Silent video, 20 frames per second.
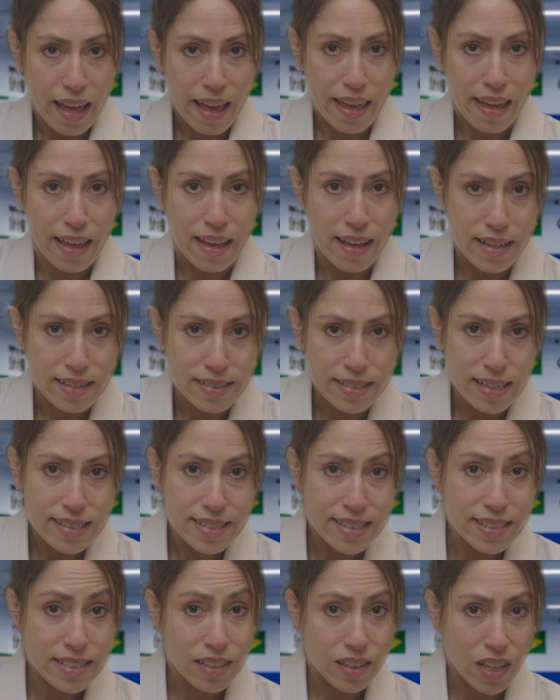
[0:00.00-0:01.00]
and
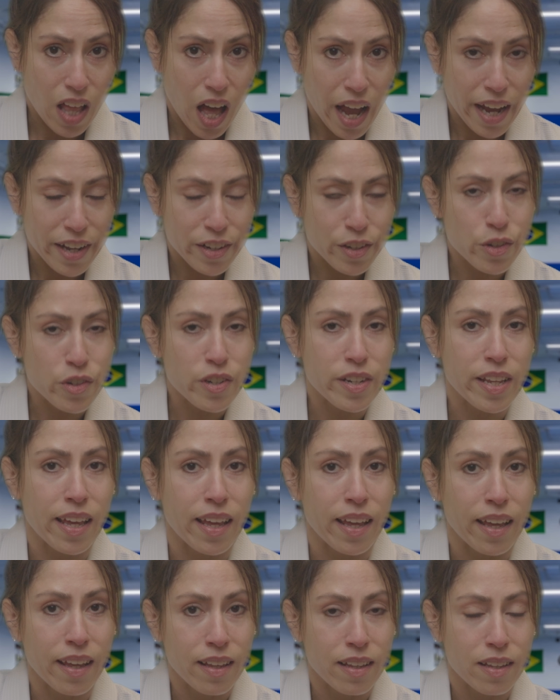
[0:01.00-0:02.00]
slide your
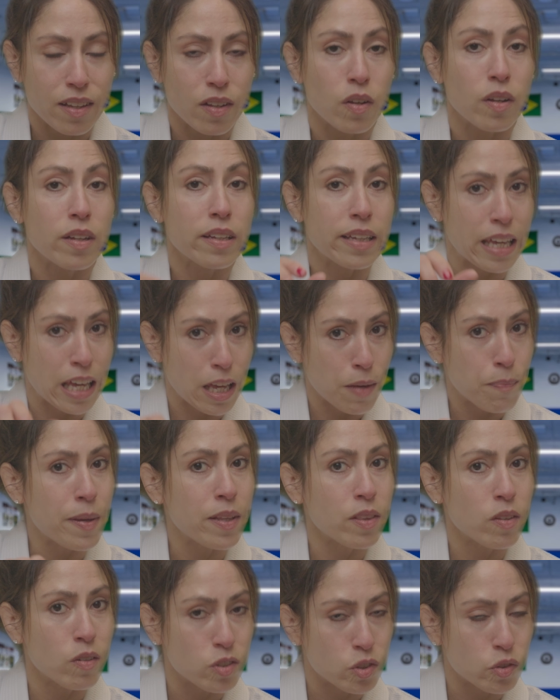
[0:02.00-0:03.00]
knee,
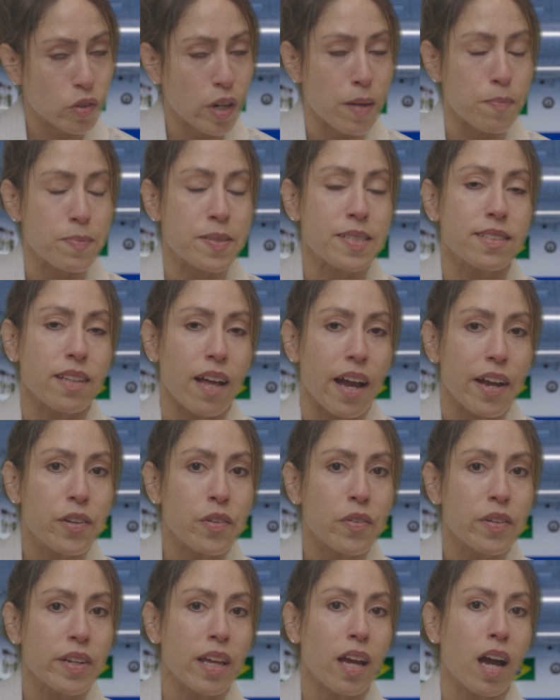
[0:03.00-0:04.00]
keeping those grips,
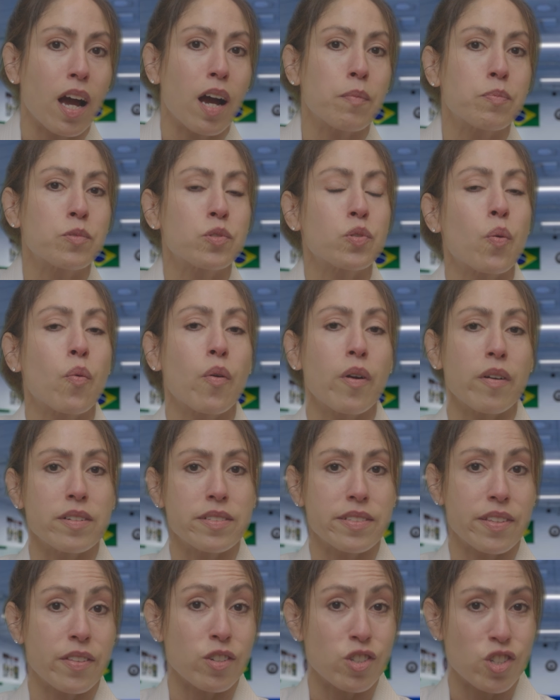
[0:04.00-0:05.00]
slide your knee up
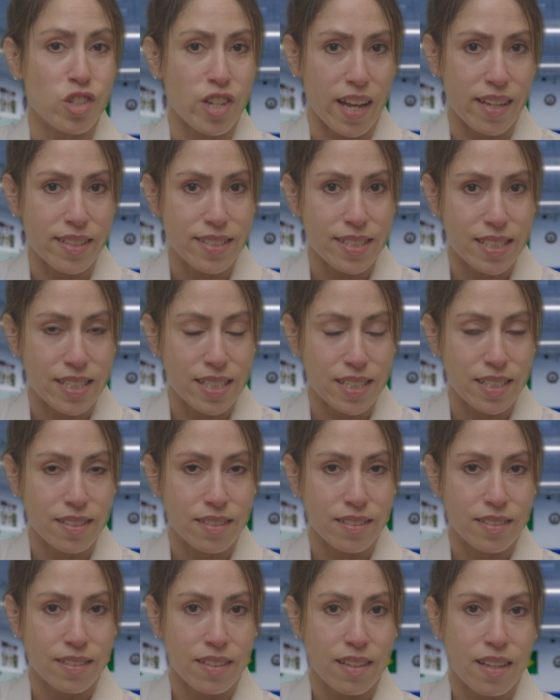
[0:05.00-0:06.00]
towards their chest,
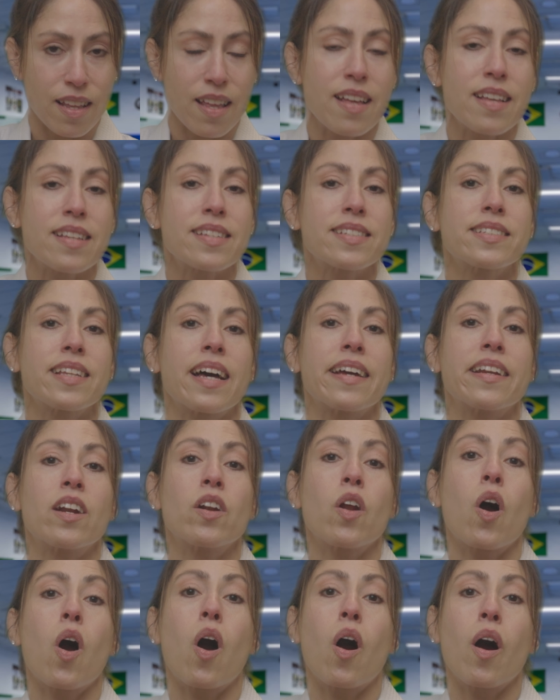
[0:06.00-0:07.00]
slide
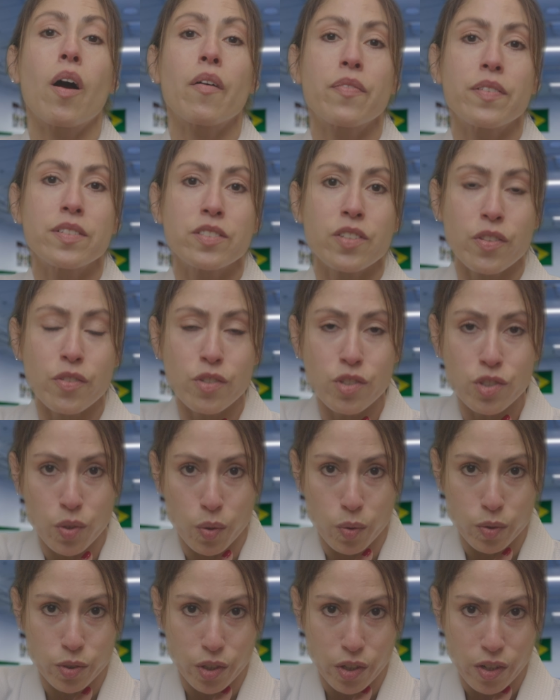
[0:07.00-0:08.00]
it off onto their
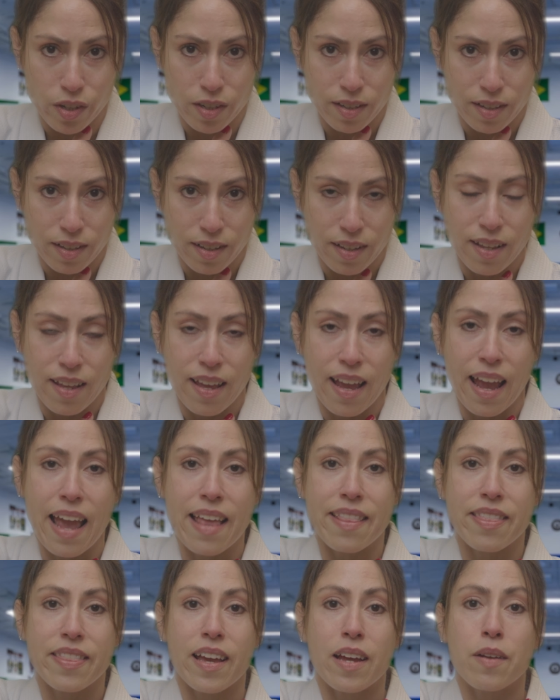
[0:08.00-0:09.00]
shoulder,
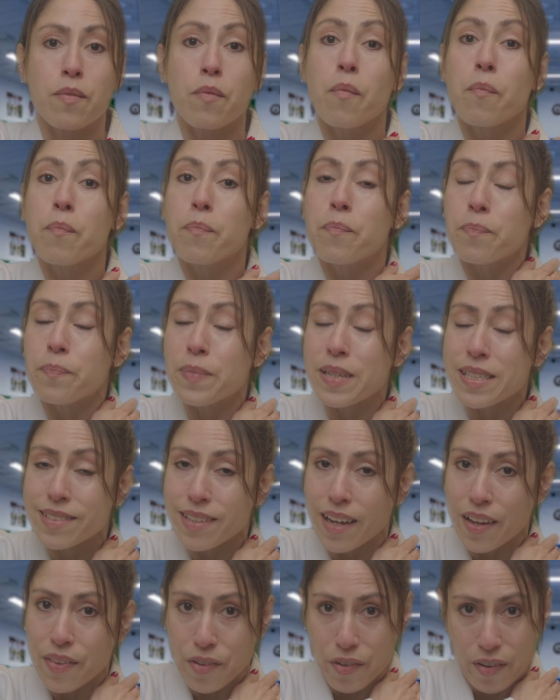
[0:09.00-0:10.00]
and then
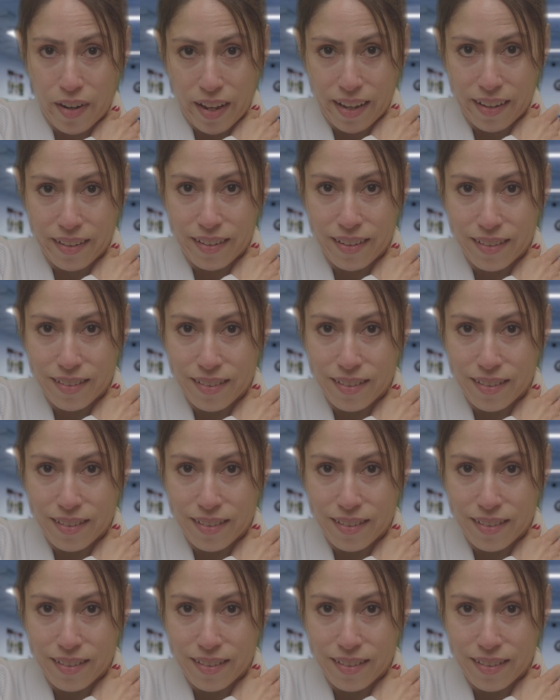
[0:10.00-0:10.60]
beside their head.